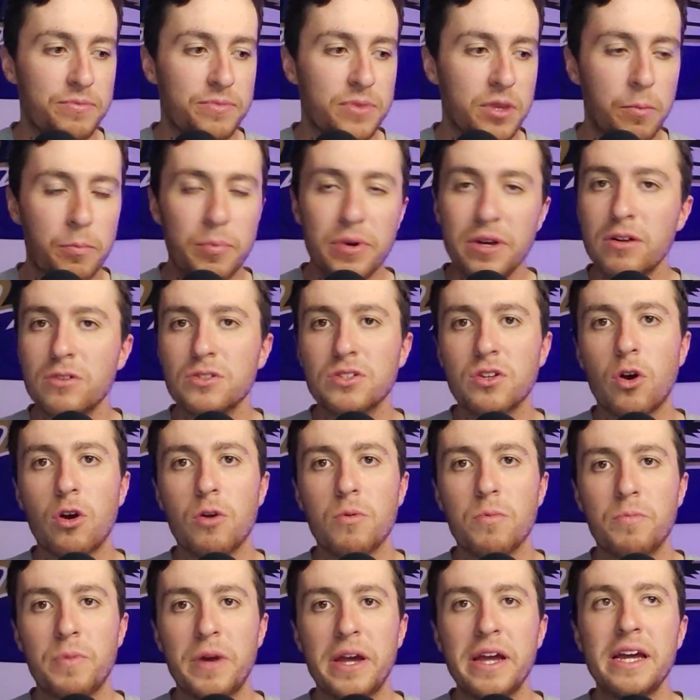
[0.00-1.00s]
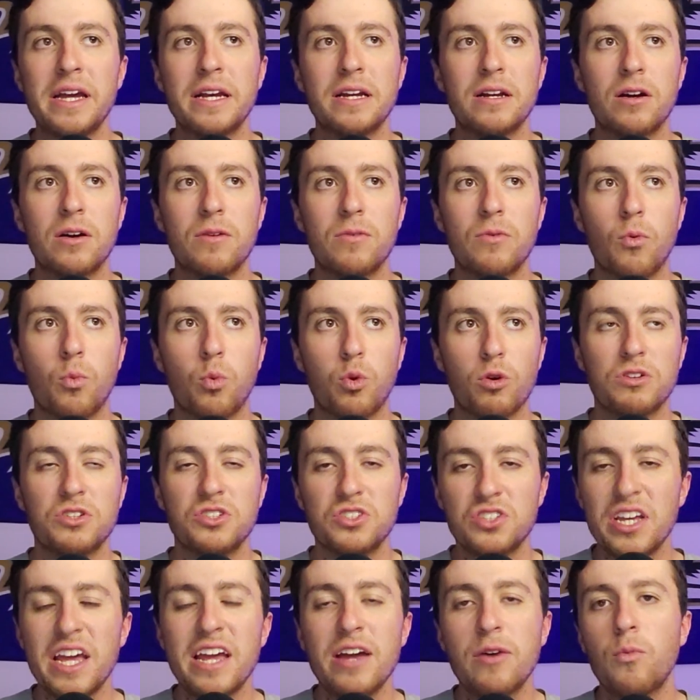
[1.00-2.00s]
The Bills we're
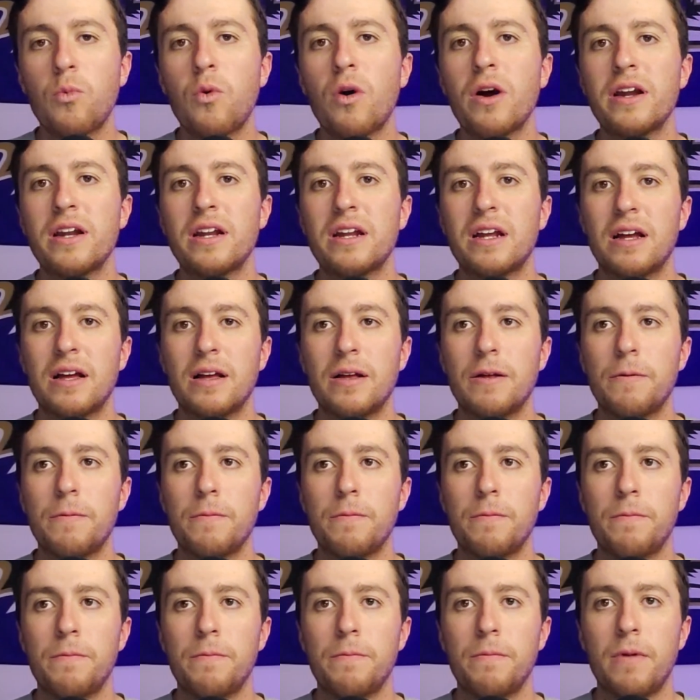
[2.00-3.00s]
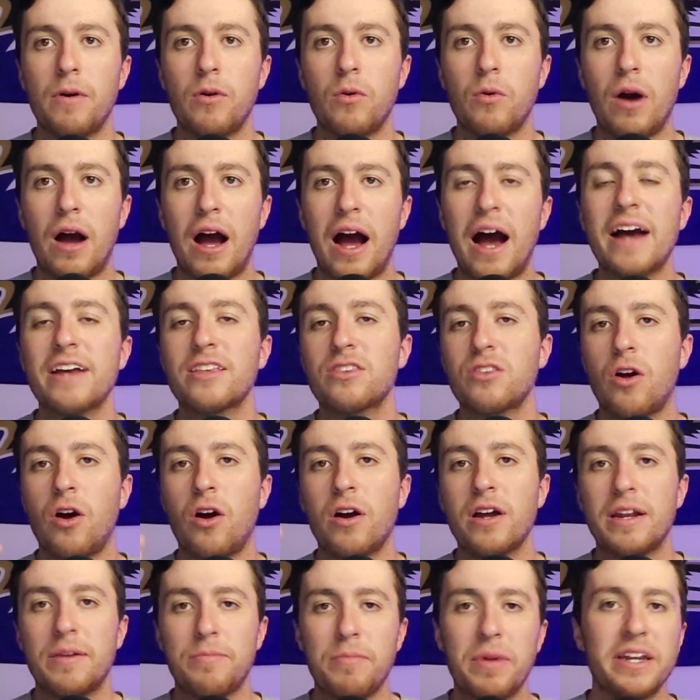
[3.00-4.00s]
seeing what I
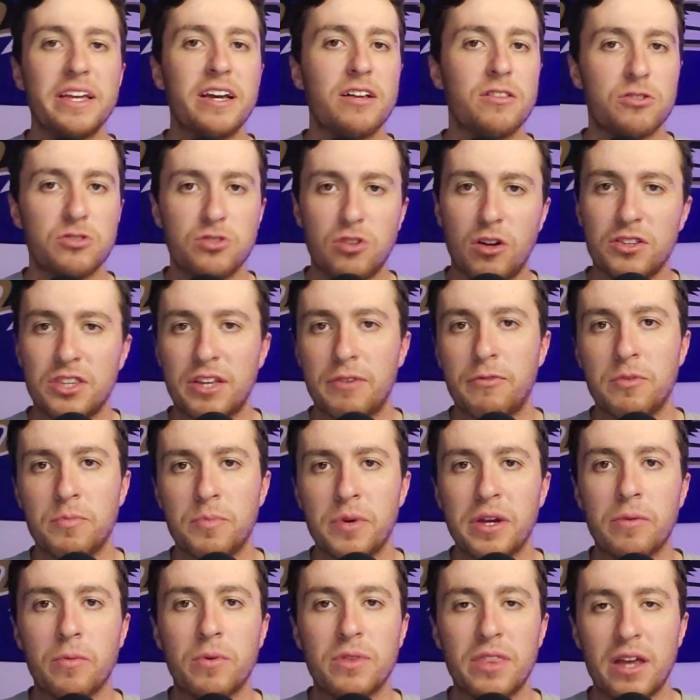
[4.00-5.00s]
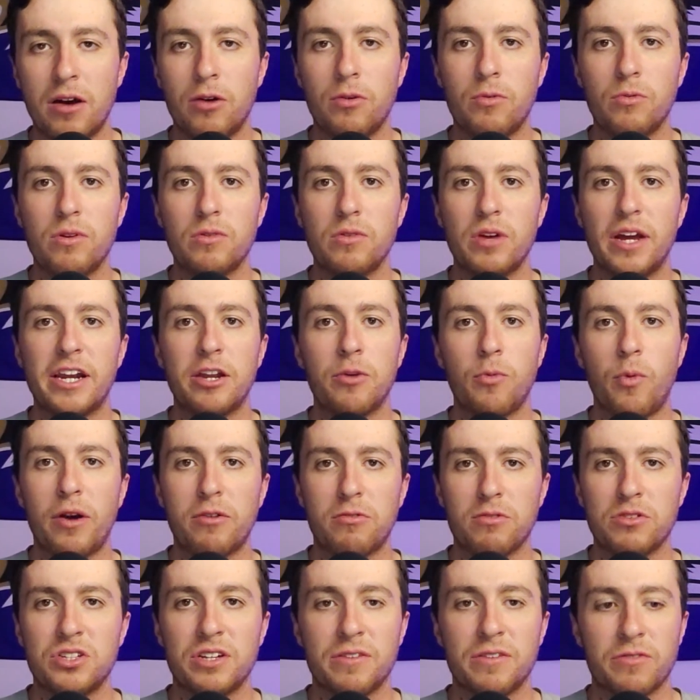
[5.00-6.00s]
thought and many others thought they would be without any
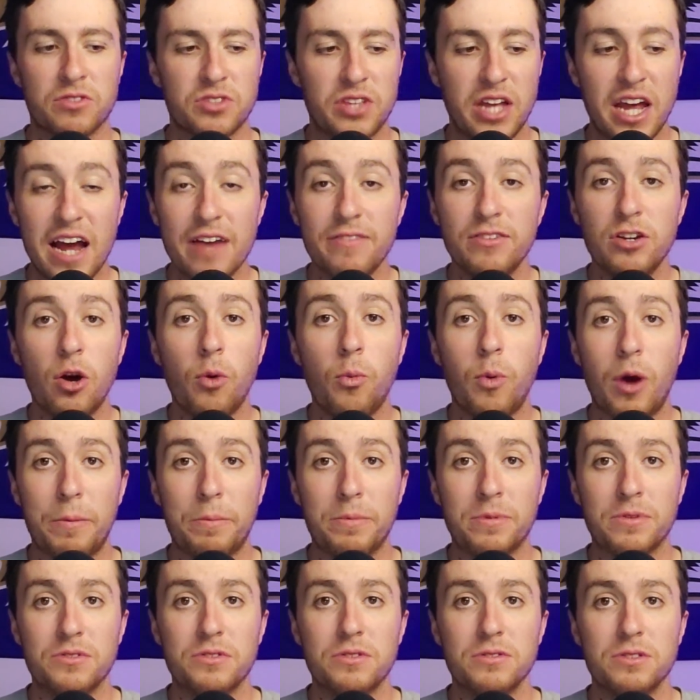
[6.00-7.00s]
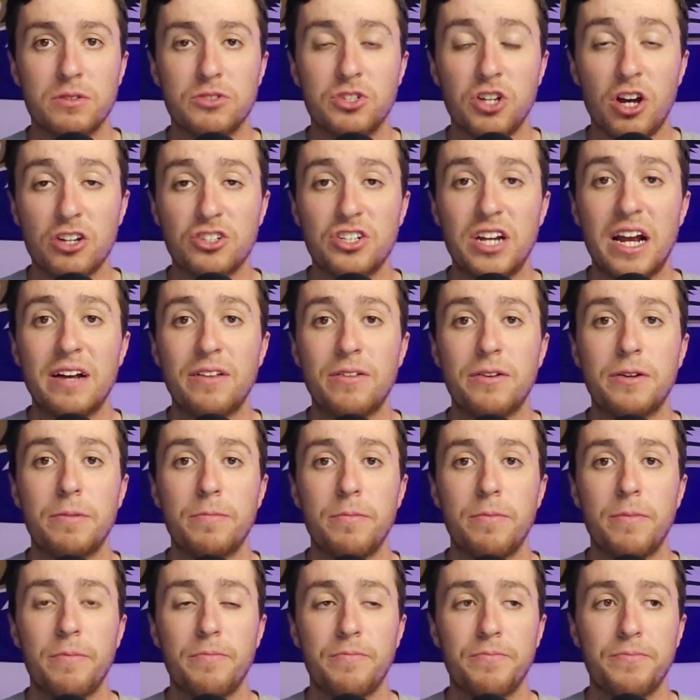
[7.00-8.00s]
wide receivers. They have no weapons. So Josh Allen
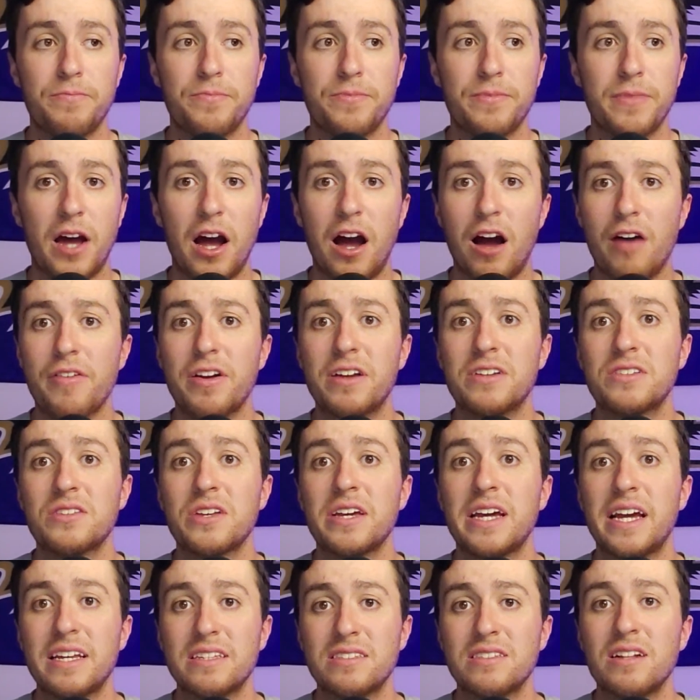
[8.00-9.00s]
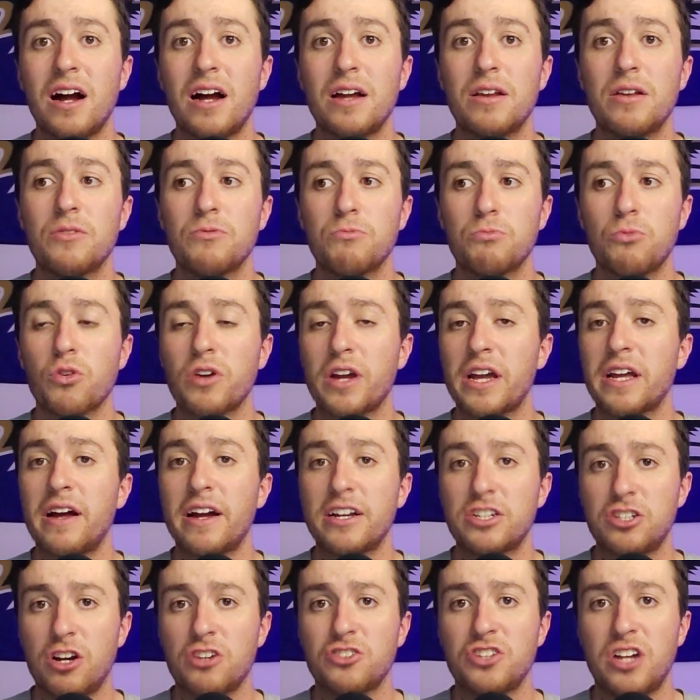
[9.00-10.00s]
obviously is not looking
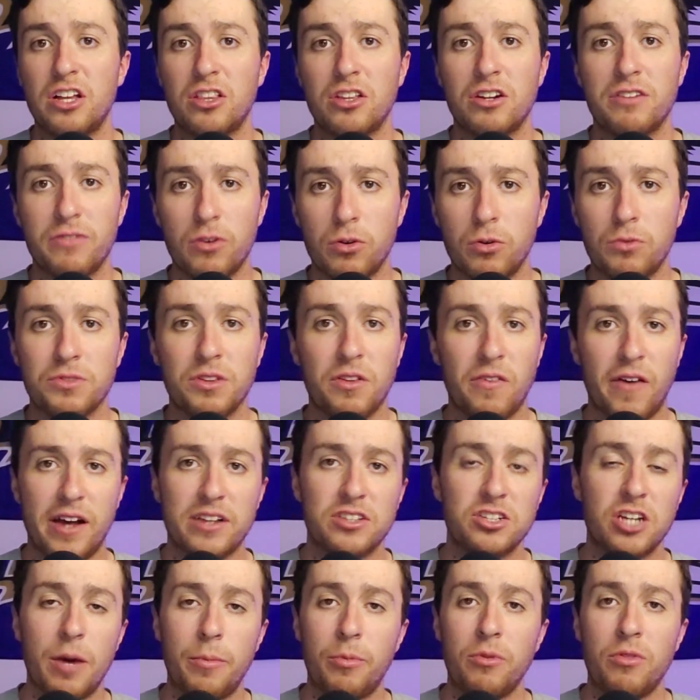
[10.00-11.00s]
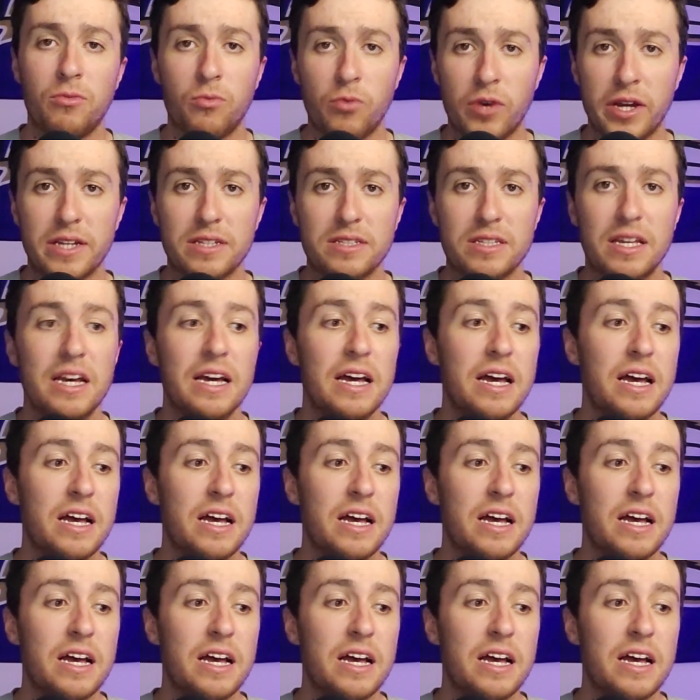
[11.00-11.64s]
like Josh Allen of old the last couple of weeks.